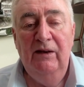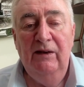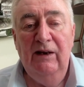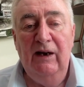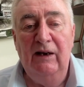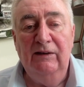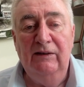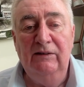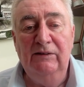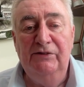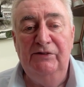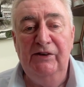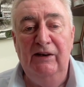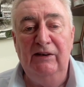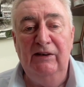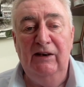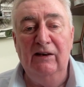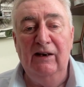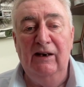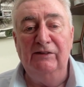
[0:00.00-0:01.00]
I didn't see
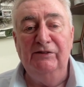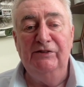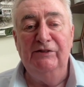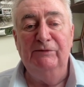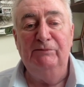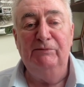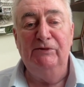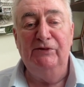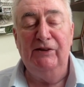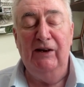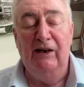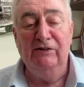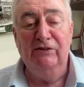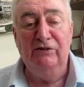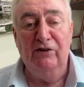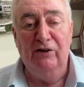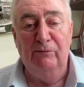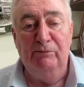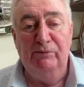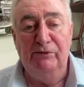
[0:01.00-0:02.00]
any licensed massage
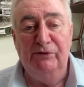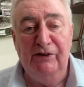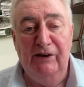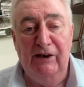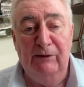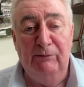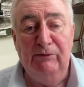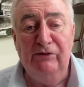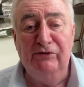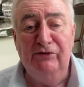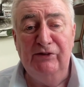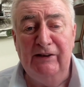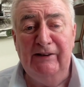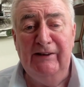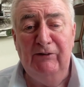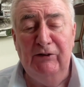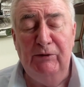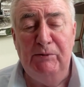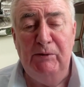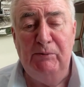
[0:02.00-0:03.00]
therapists there, but there's lots
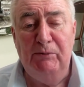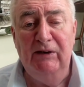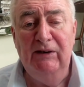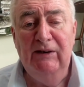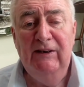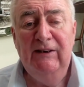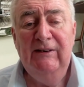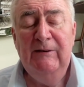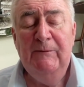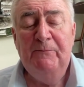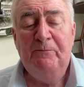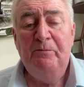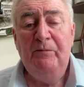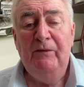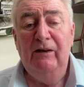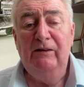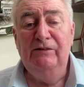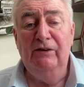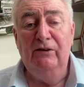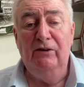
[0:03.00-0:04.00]
of other people.
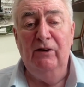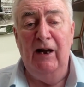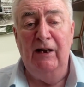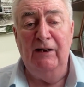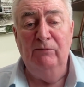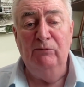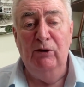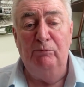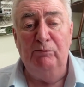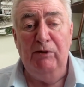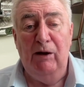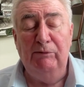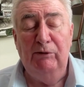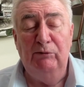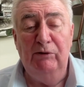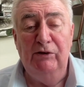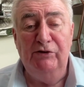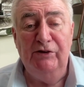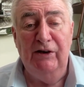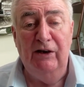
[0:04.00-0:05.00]
So Adam will probably
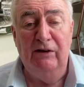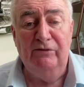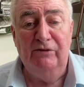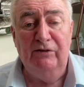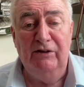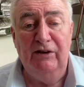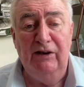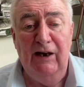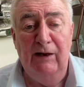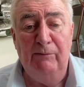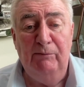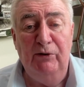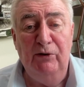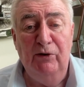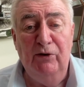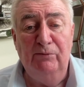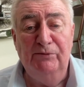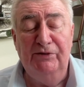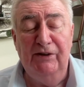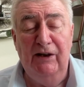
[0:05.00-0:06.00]
reach out to the I B O
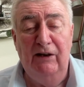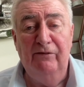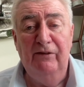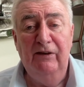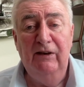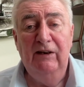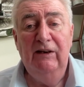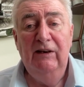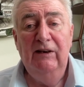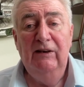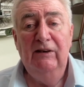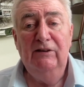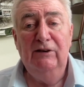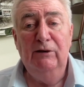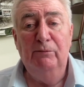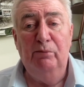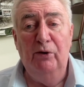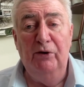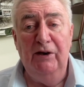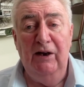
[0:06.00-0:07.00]
himself to
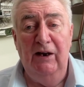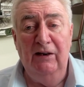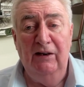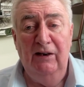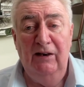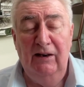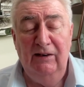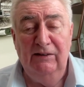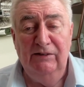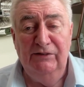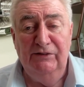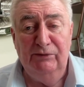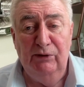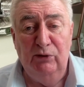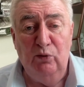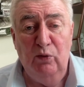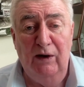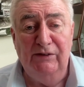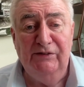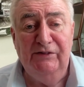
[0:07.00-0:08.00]
put in his
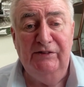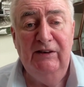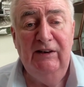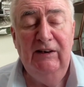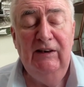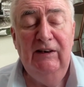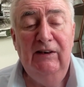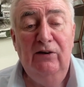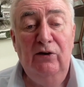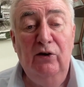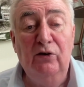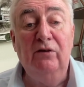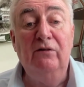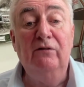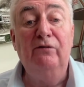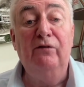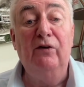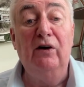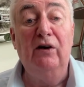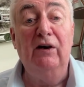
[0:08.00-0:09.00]
request looking
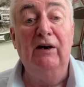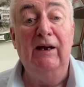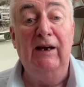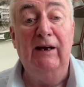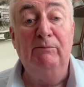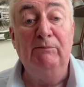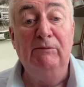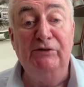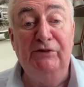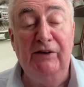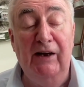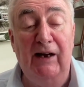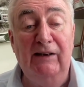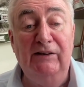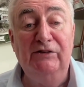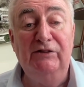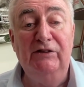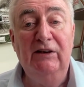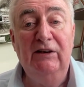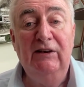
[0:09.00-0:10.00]
for a
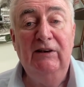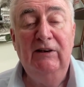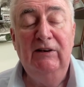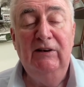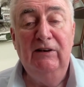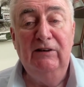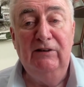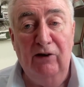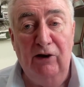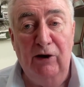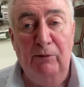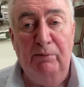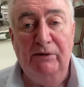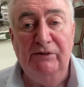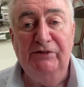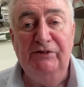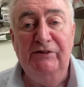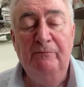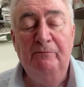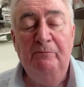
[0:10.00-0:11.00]
massage
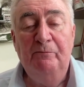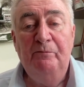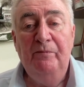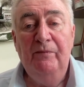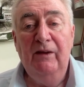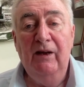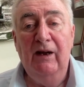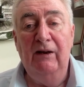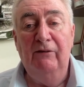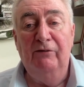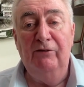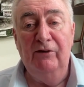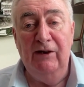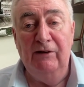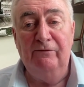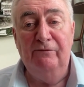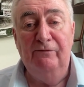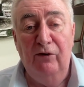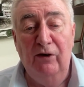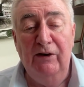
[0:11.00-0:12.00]
therapist. And if you're
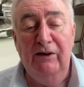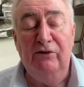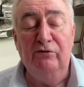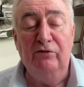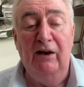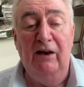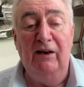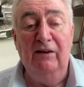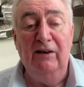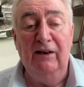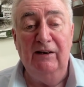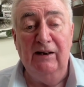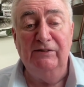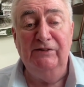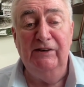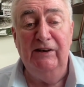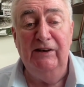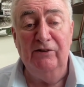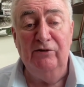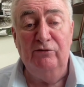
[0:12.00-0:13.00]
not fully trained, I guess
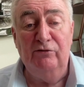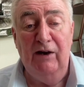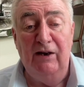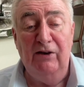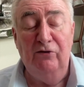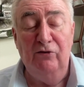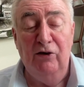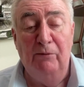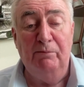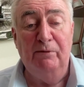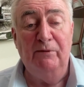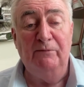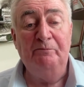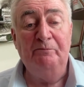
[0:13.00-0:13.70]
he can train you up.